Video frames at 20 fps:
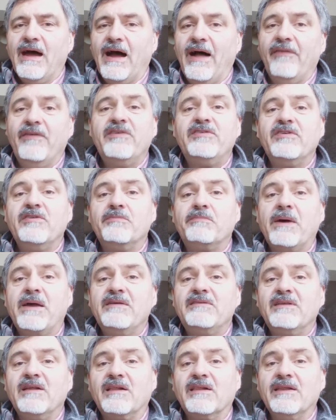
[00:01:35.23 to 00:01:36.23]
And this is
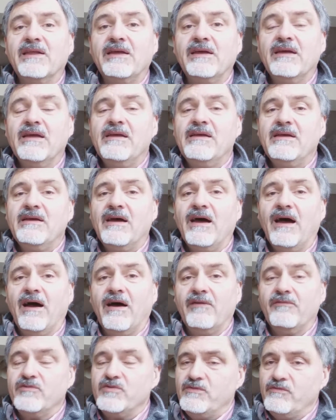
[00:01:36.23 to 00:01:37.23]
basically,
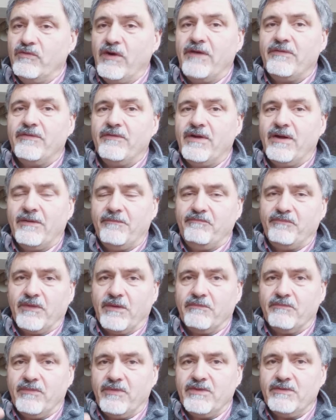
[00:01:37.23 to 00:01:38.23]

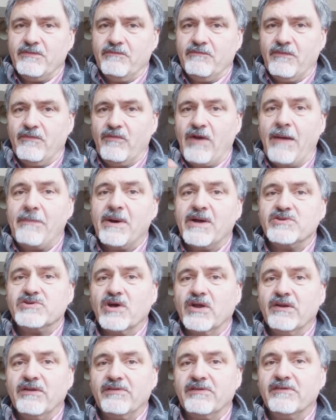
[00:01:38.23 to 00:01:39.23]
Rabbi
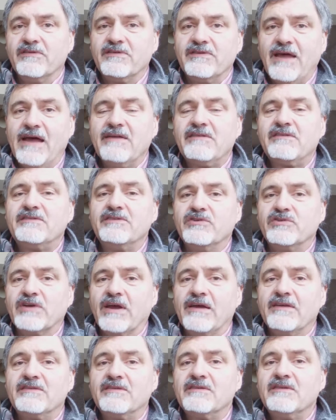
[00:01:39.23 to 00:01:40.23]
Jonathan Sacks
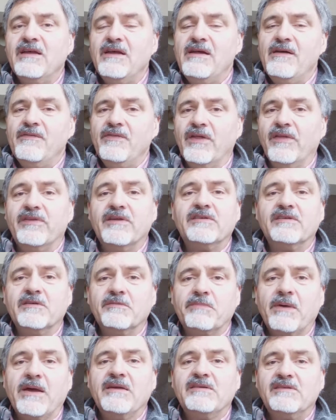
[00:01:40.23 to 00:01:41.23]
suggests that this is
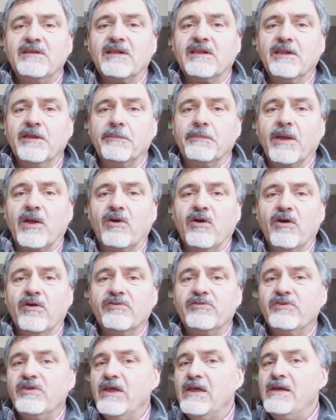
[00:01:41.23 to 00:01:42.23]
basically
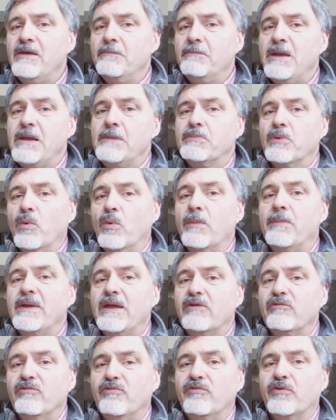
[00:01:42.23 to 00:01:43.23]
because people were
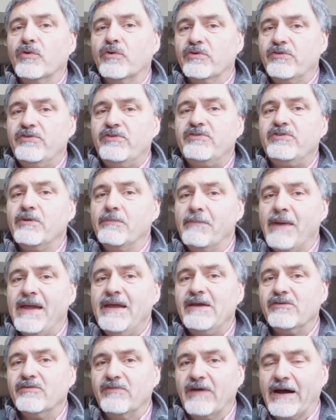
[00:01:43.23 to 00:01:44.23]
being forced to
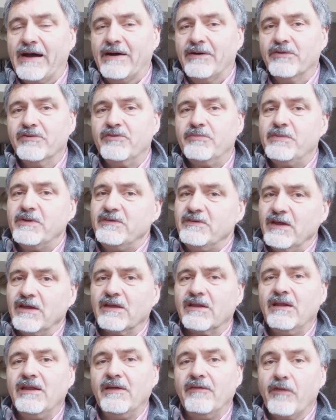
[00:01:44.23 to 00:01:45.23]
make vows,
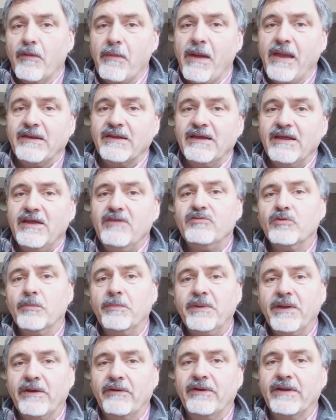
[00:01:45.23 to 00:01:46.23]
particularly in the medieval
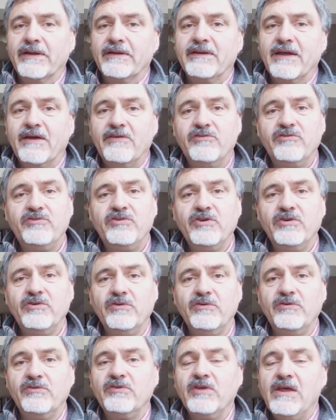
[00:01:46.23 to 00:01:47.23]
period as
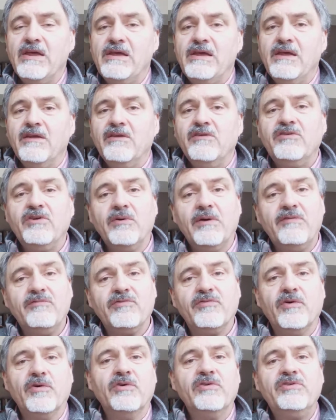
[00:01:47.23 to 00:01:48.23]
Jews, to
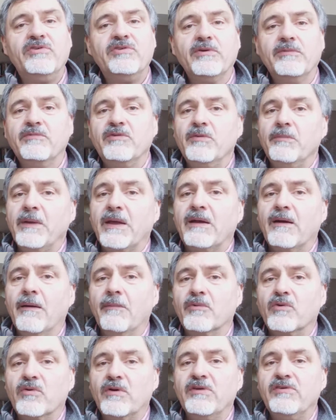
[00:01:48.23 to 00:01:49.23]
enforce them to
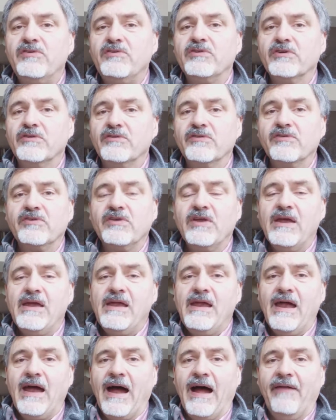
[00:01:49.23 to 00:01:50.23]
become Christians,
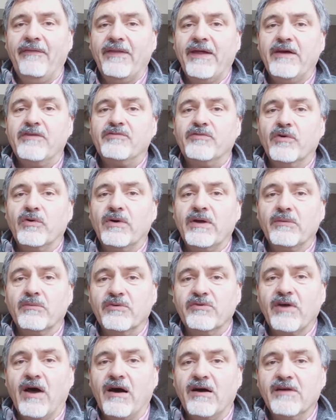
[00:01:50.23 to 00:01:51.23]
and therefore it
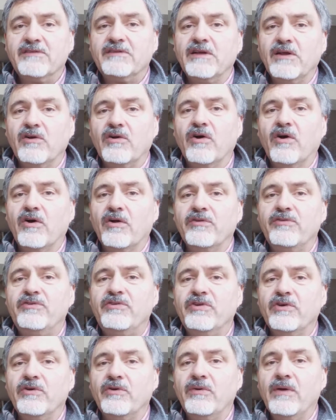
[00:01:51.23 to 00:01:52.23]
was asking God
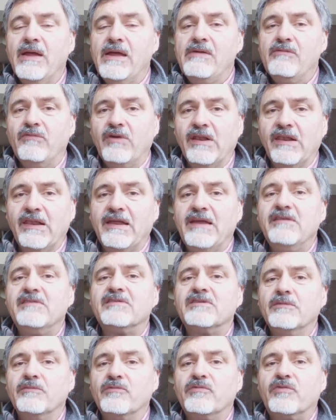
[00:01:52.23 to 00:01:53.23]
to release
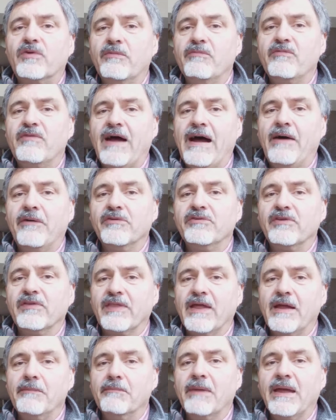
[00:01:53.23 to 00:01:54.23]
them from vows that
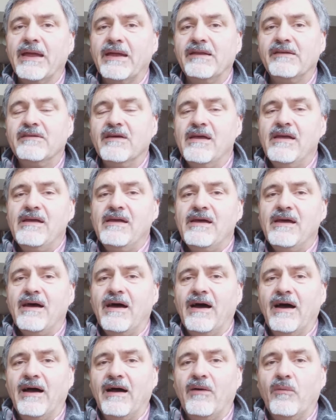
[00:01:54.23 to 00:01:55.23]
they made
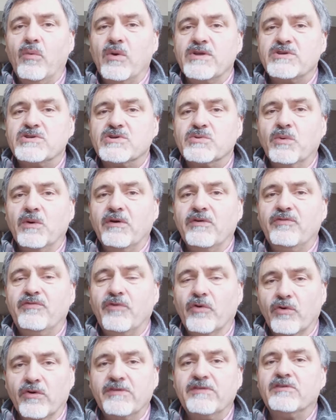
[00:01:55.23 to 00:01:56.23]
which were
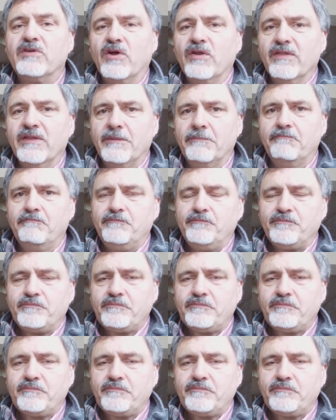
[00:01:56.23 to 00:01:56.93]
forced on them.